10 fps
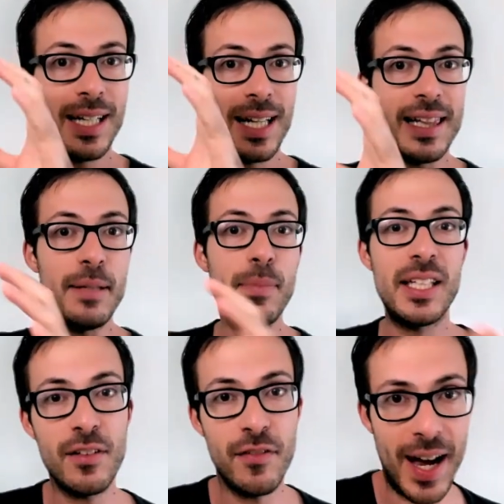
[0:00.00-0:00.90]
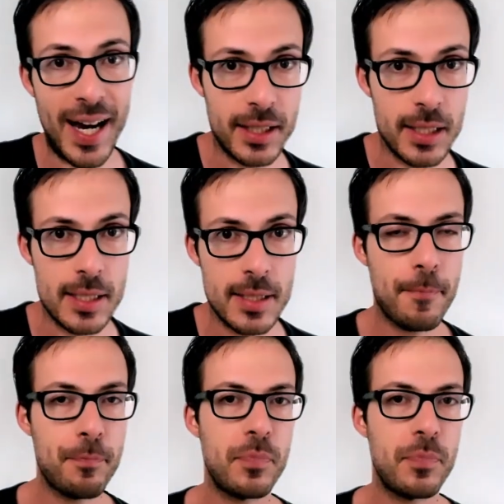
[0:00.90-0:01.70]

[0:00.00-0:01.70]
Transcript: limiting factors.